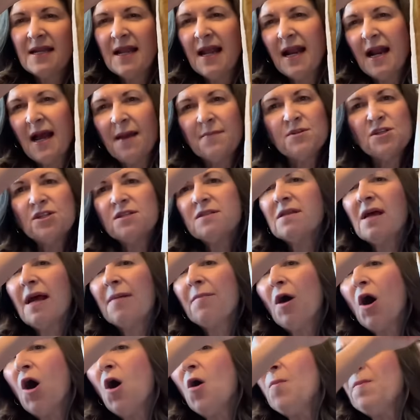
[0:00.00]
and I'm just, I'm
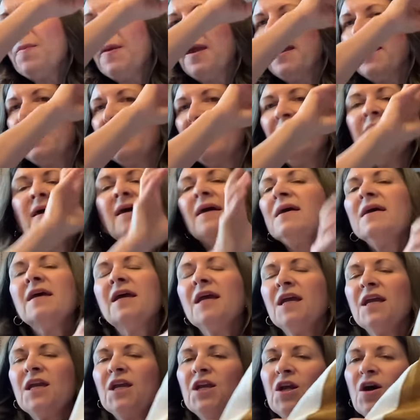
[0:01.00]
hoping,
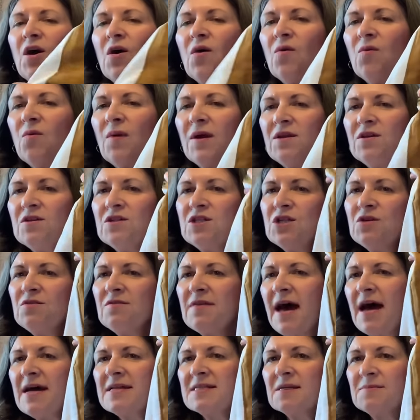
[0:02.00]
you know, when you do
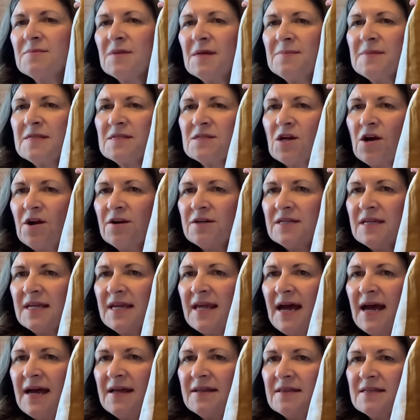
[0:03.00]
that, sometimes it's hard to
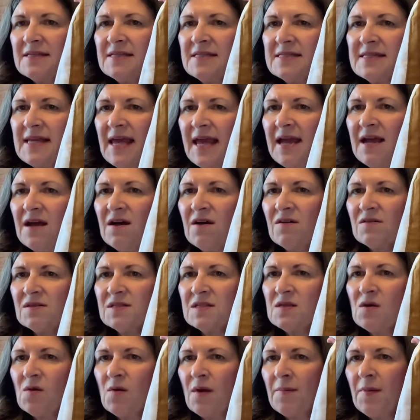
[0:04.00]
get the scale.
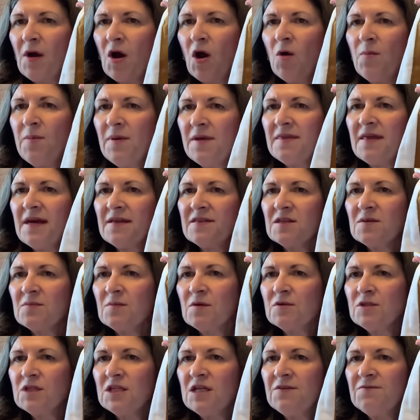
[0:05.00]
So I'm hoping that the
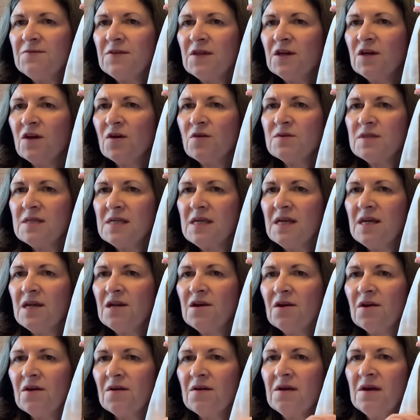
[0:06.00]
motif that goes
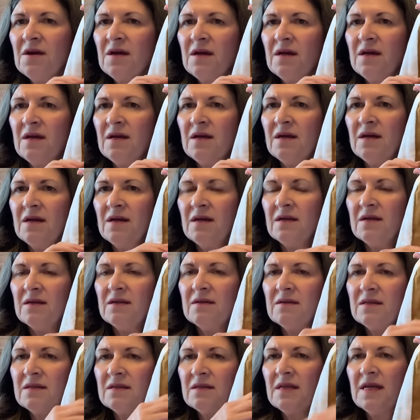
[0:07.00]
here,
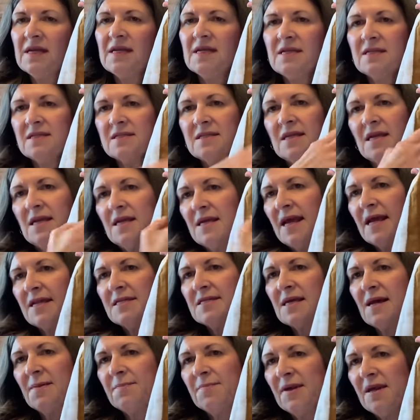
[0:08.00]
that it's, it
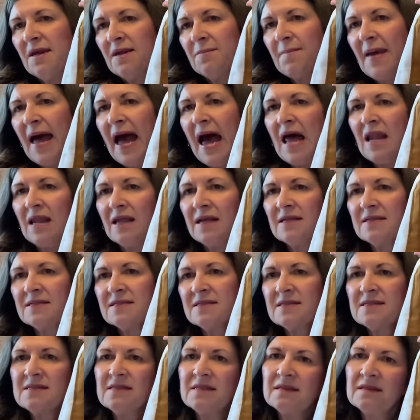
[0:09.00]
ends up being
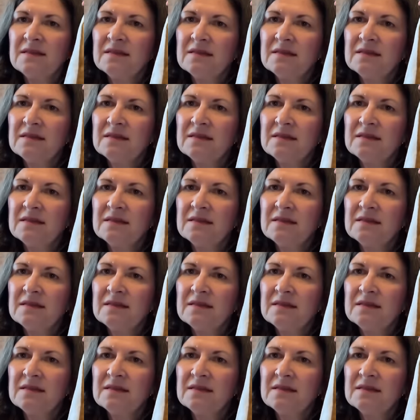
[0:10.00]
balanced.